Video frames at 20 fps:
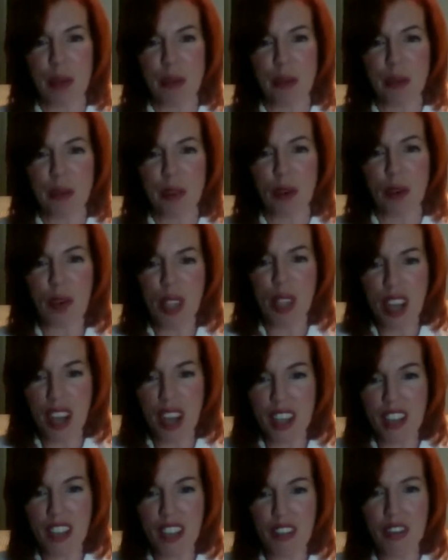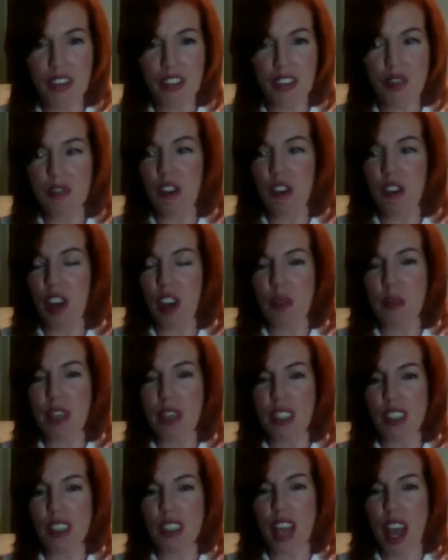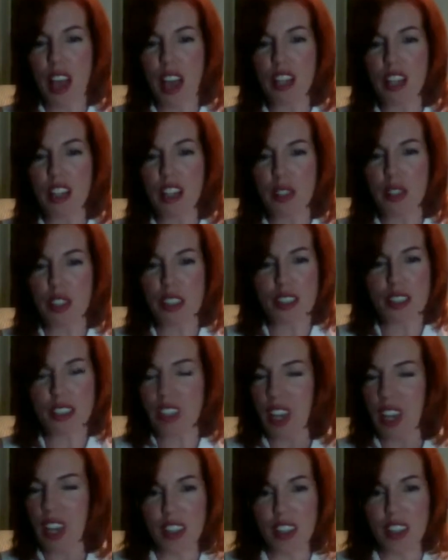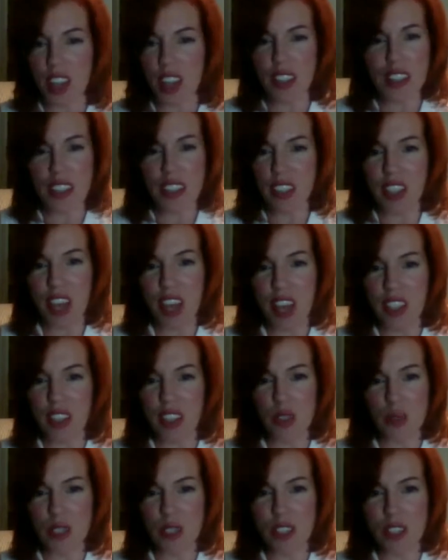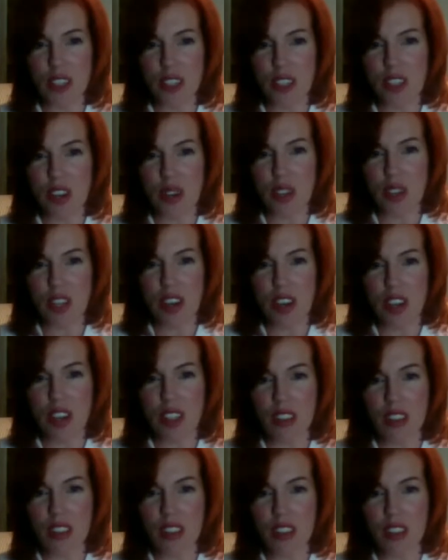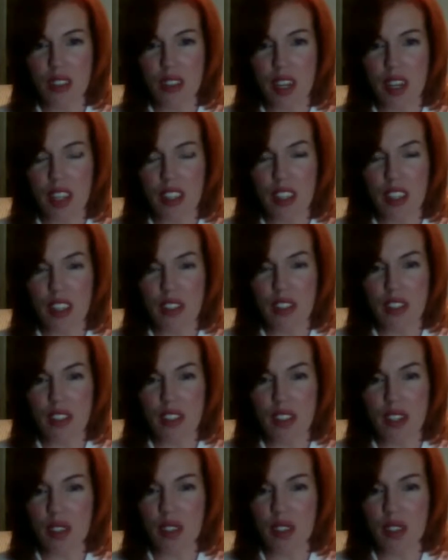all kinds of environmental allergens, and that's exactly what's going on around here. So,